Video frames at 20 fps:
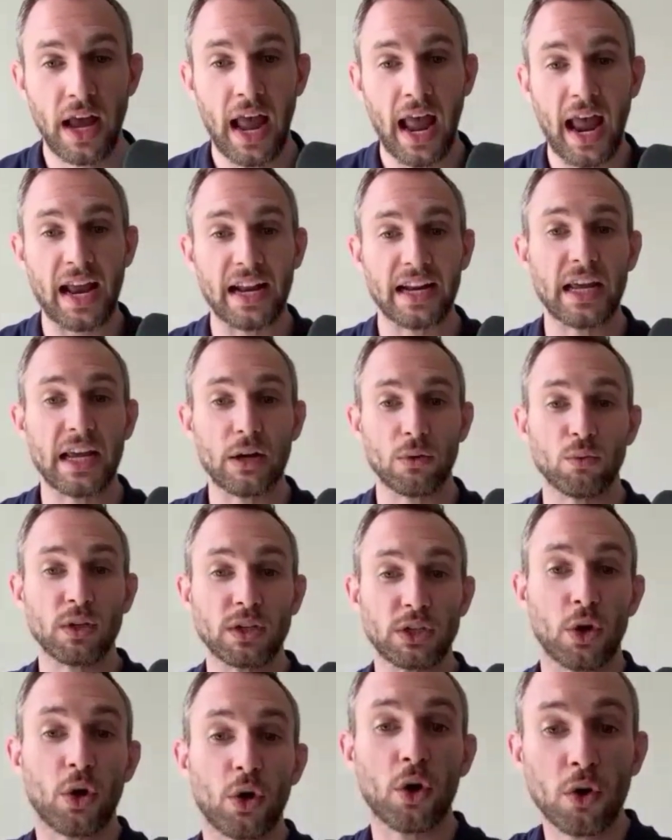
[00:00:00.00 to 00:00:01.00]
And in
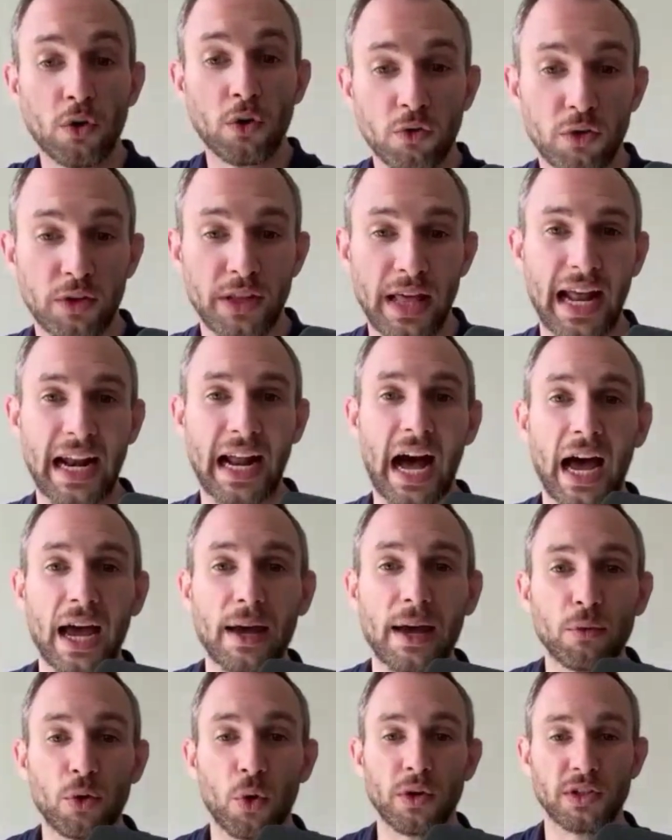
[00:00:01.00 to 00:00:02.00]
return for that, I
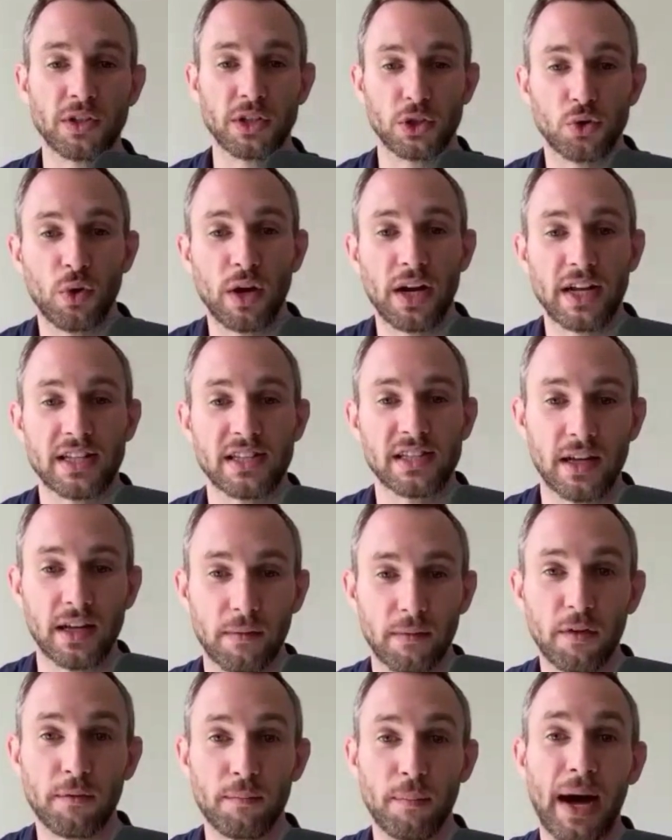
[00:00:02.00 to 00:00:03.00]
am going to trade
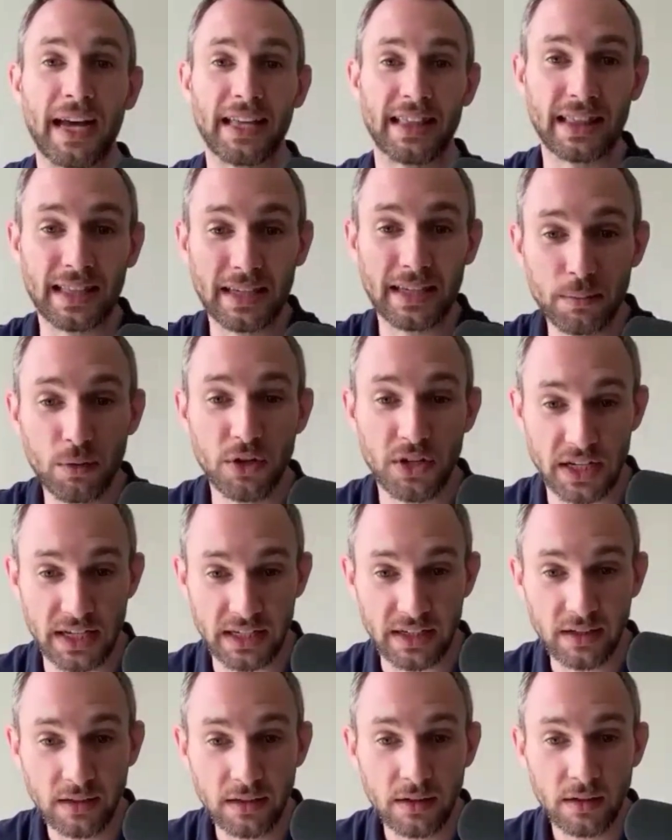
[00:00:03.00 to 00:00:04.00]
some of my
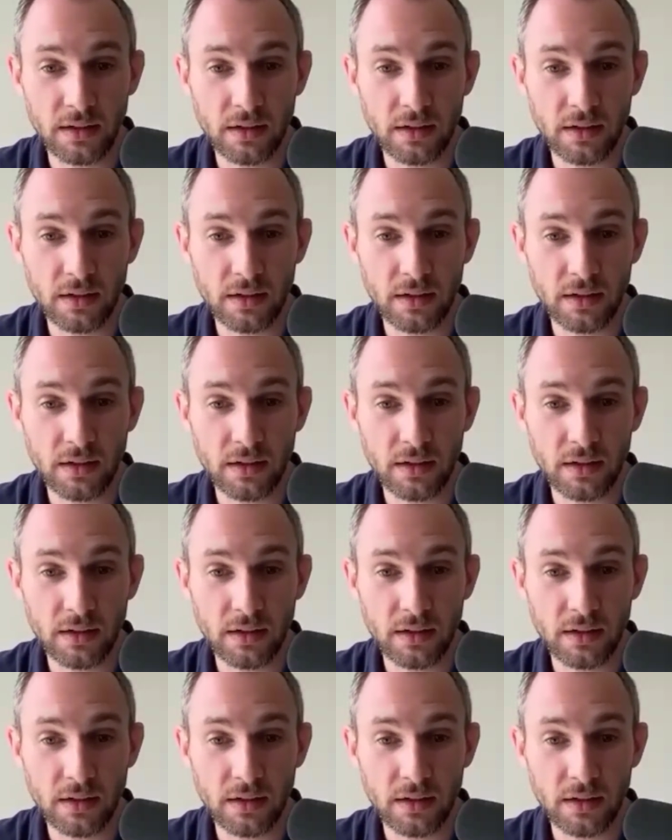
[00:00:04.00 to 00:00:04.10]
liberty,